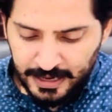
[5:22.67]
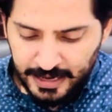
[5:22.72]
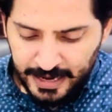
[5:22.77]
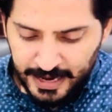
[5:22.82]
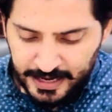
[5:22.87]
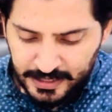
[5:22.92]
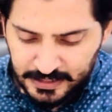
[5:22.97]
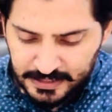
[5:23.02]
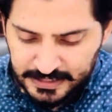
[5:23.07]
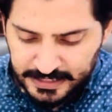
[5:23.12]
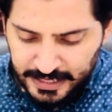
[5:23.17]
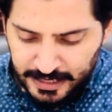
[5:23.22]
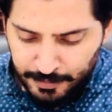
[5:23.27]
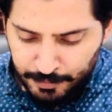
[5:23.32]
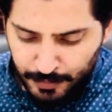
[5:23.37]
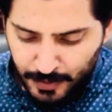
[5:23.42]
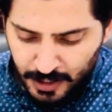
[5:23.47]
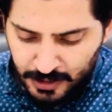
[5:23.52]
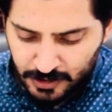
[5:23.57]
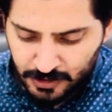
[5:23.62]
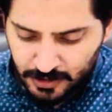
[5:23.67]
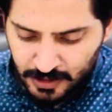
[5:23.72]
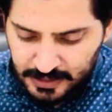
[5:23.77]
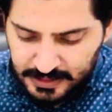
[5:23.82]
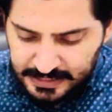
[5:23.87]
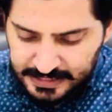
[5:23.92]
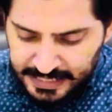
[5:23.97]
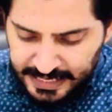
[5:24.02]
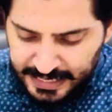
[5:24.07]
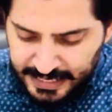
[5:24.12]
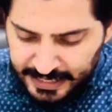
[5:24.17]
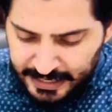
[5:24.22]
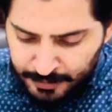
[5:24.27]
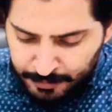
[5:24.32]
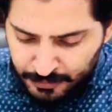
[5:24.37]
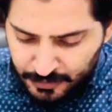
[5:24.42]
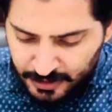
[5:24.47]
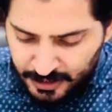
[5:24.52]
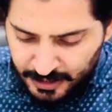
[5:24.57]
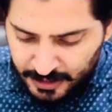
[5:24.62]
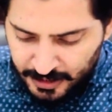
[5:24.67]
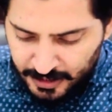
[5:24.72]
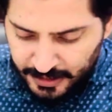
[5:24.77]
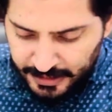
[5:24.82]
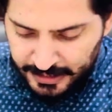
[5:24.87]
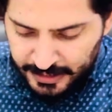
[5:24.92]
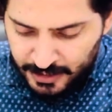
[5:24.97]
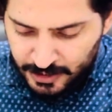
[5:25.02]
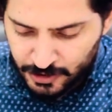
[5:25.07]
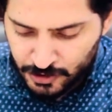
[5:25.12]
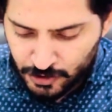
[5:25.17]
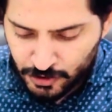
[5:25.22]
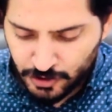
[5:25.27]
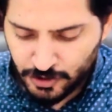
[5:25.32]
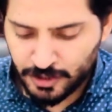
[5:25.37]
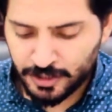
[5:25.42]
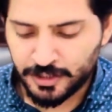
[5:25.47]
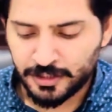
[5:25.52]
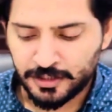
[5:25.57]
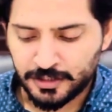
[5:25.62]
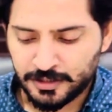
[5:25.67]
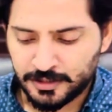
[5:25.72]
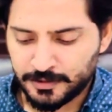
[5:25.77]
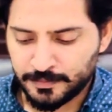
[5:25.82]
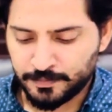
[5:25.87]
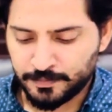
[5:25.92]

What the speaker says: and say much the same thing each year.